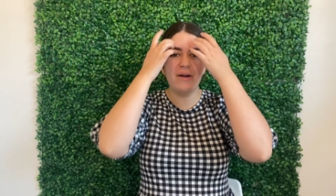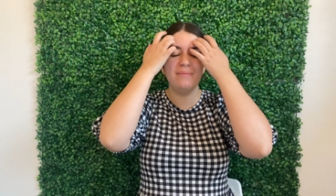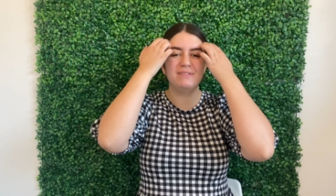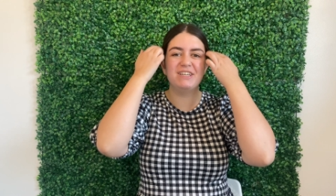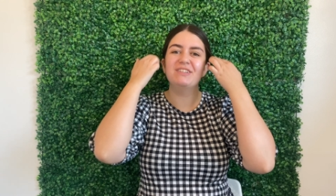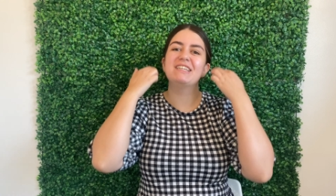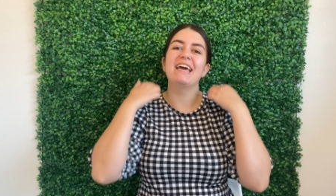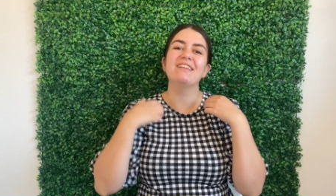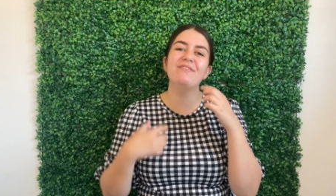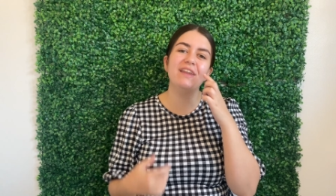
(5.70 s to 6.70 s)
welcome to
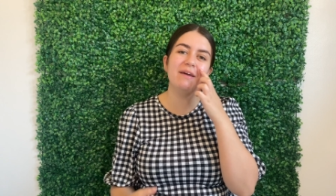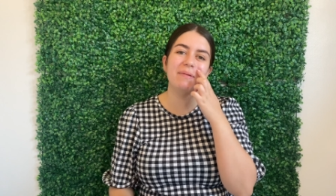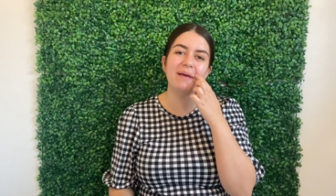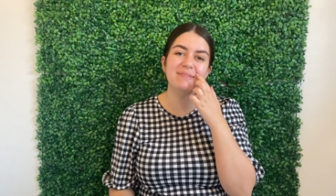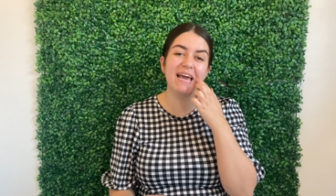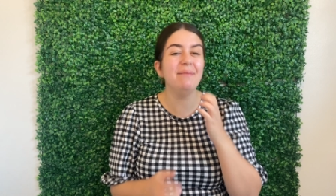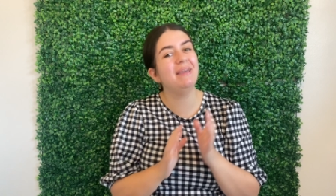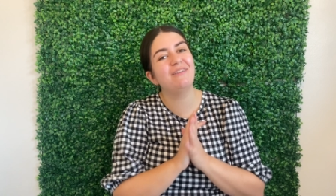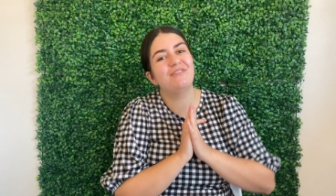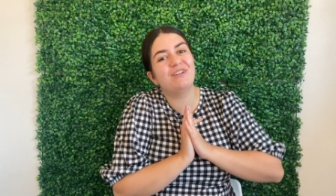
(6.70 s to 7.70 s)
today's video. My name's
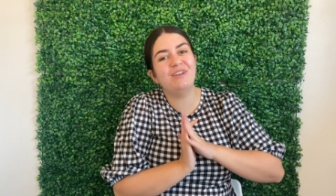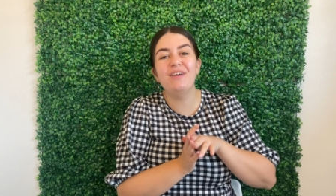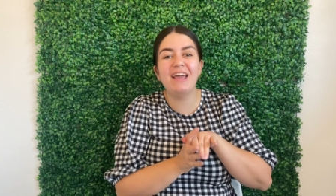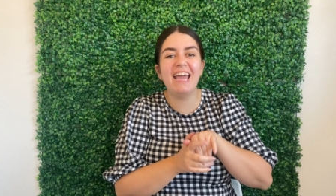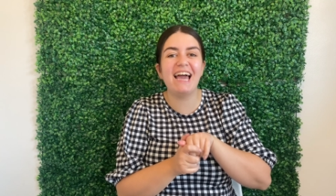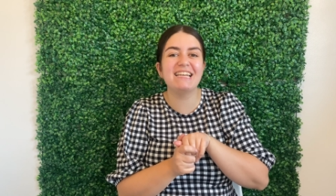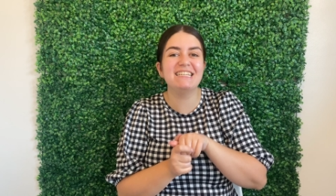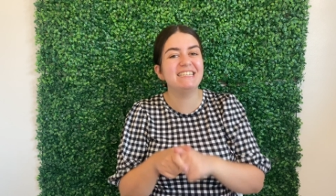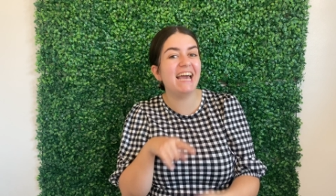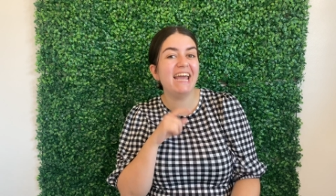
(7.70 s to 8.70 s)
Amy if you're new here and
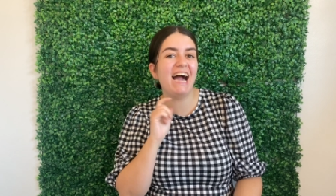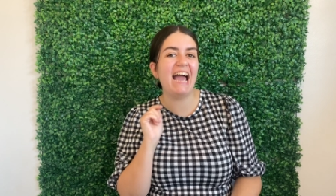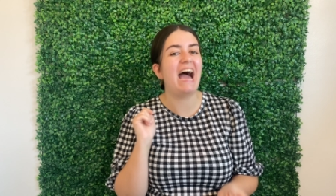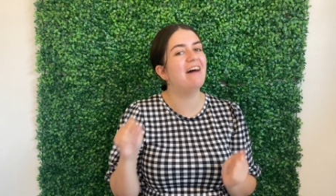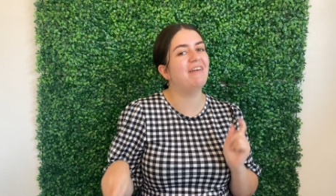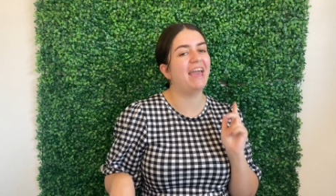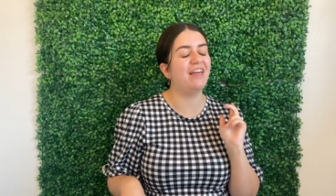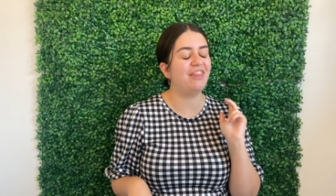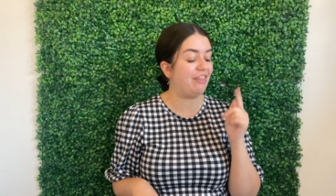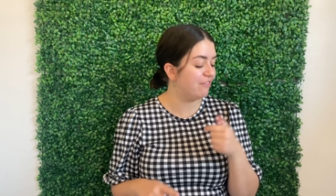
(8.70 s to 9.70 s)
today I have a
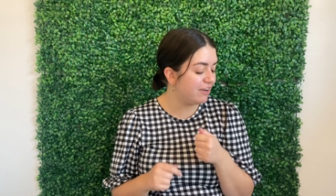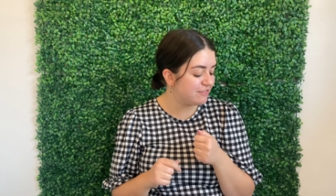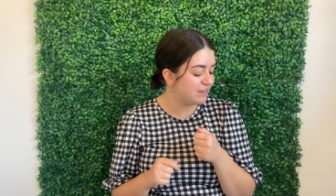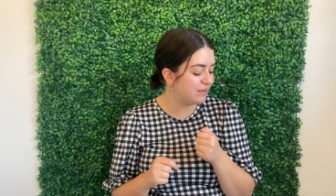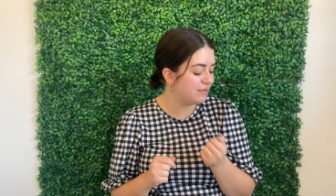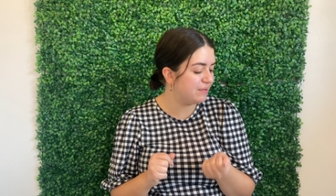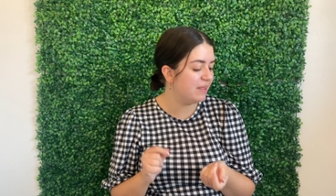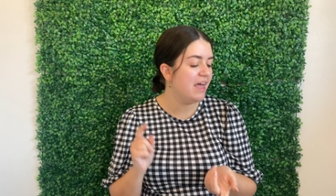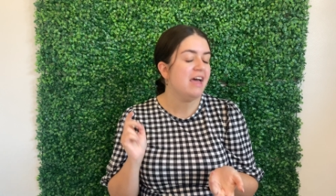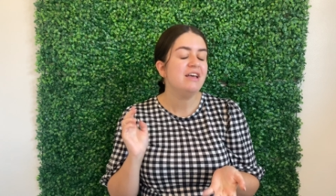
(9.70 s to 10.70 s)
thrift haul.
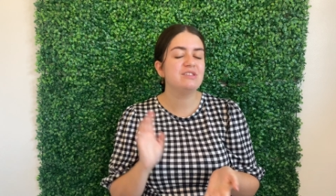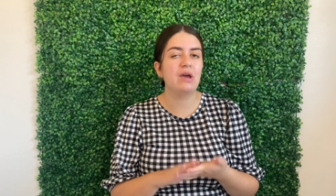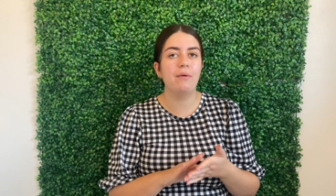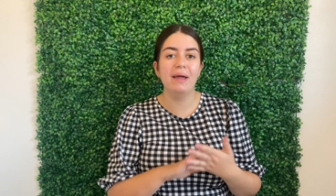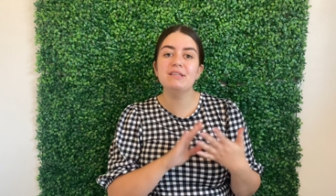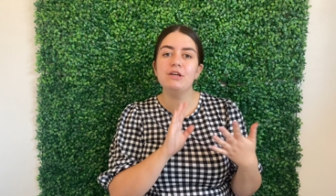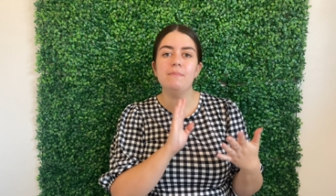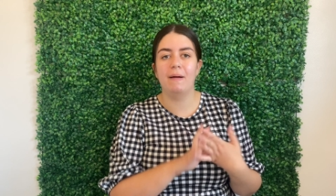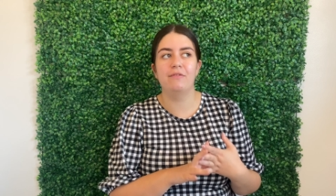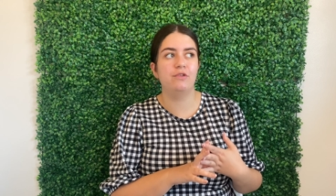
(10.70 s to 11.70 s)
So I went to
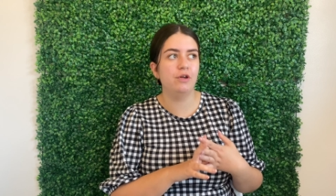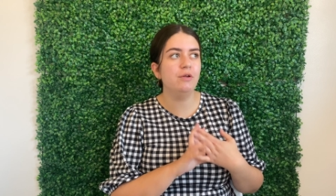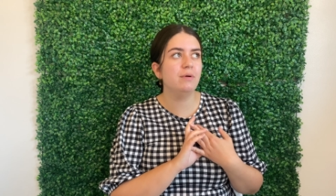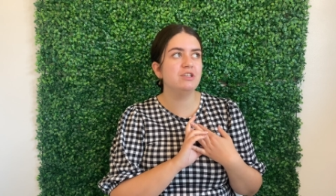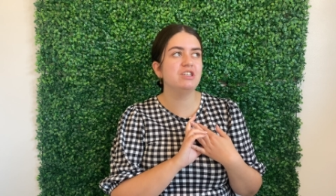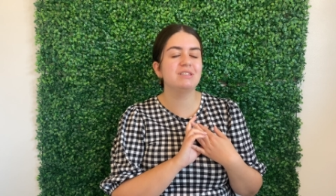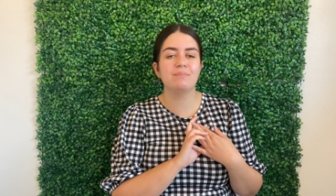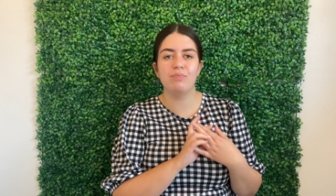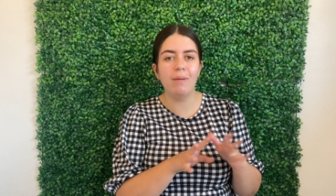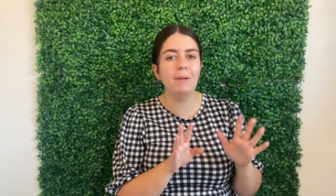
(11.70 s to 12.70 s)
Basildon which is
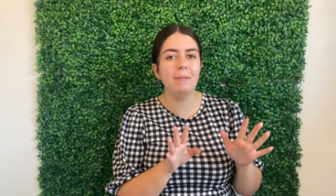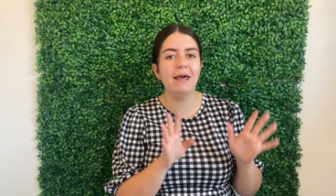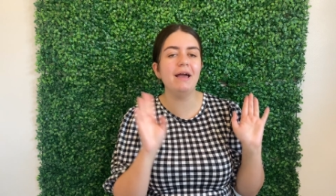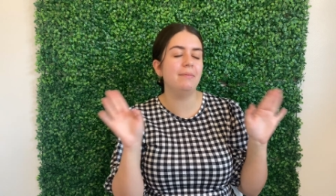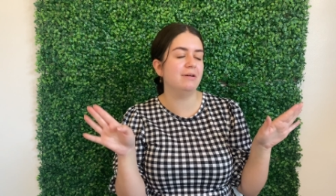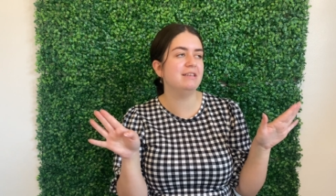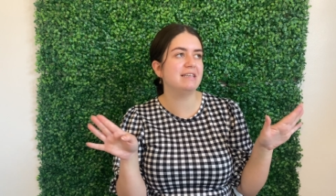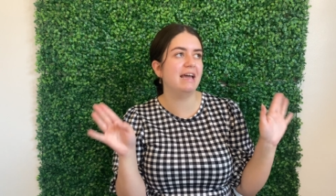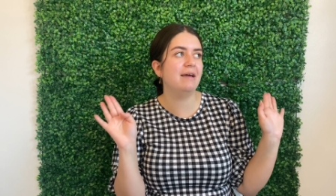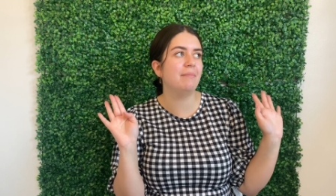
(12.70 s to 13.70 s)
probably, I'm going to
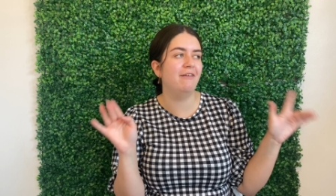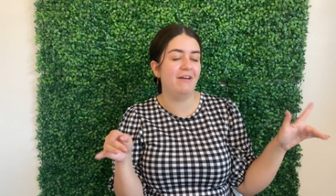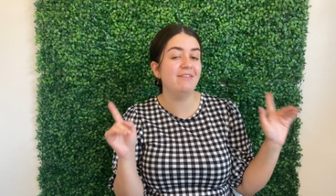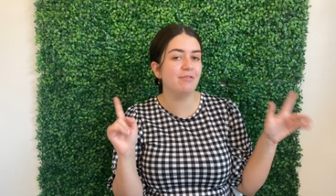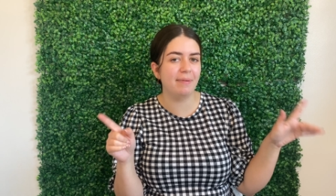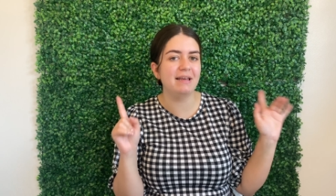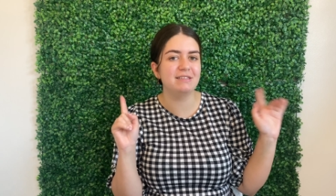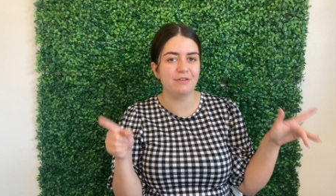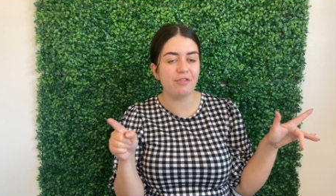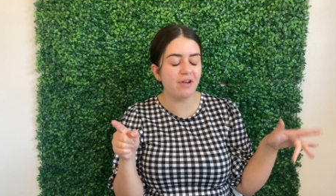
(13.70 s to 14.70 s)
say it, my favourite place
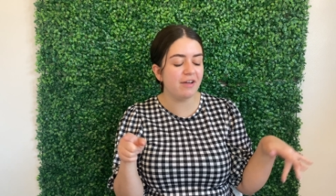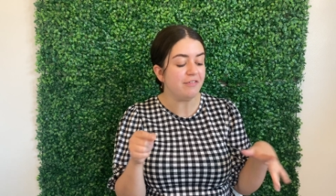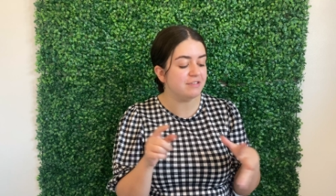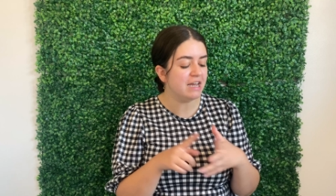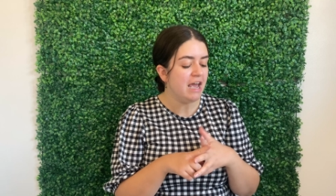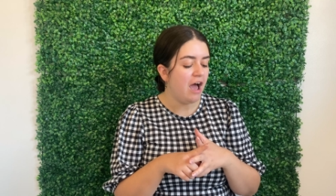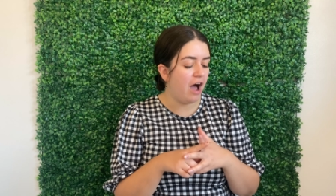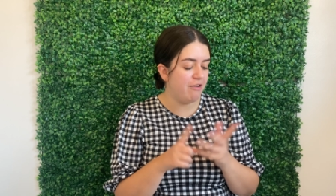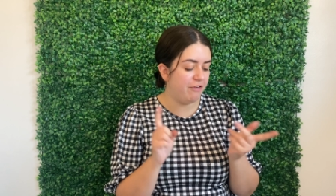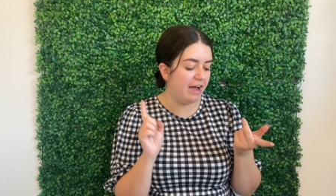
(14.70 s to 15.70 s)
to thrift.
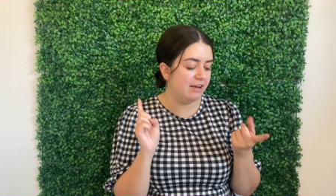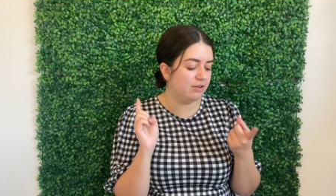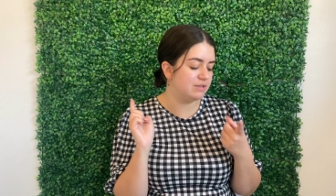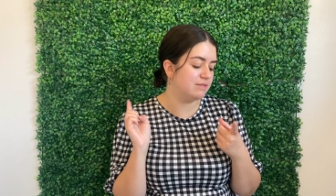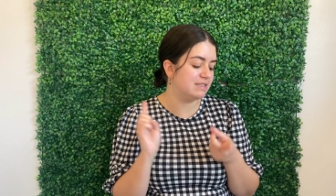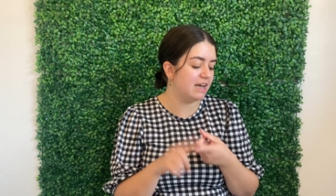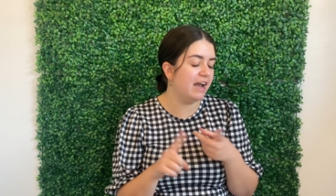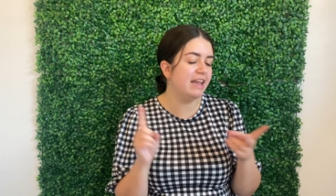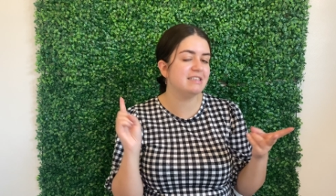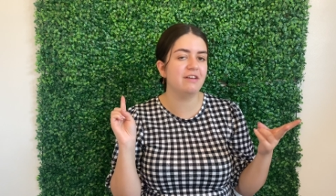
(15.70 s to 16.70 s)
I find lots of
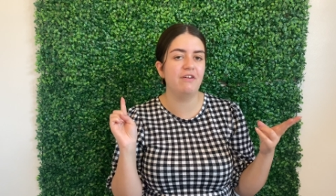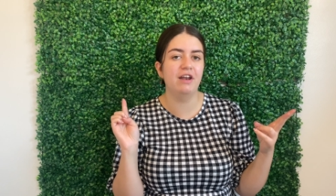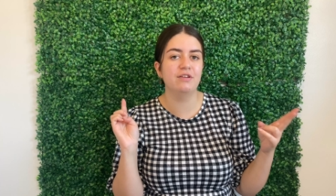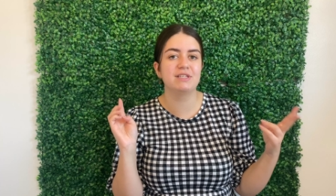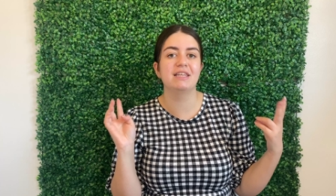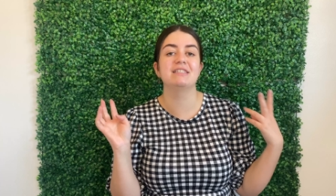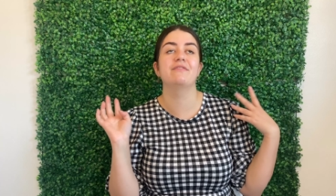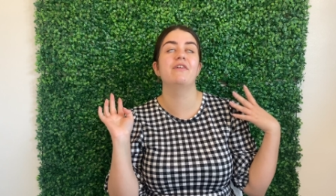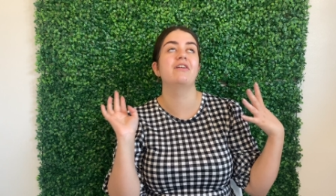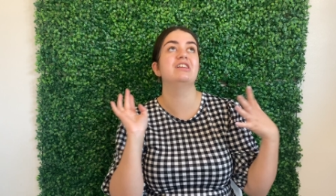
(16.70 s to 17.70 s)
designers, I find lots of things are
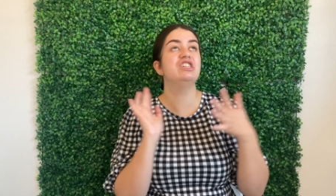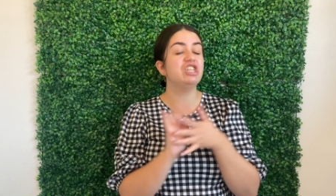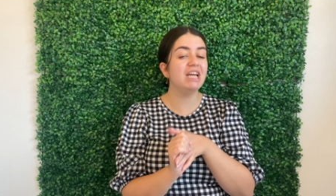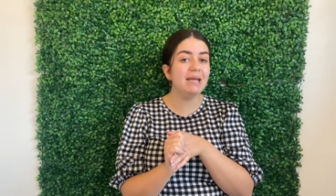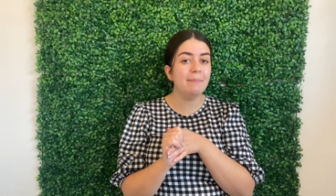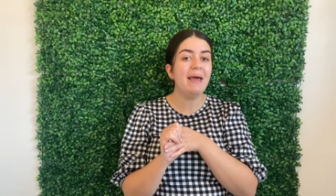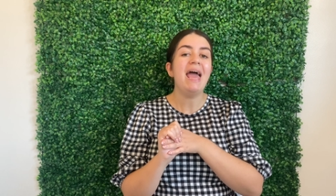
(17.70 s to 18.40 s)
very cheap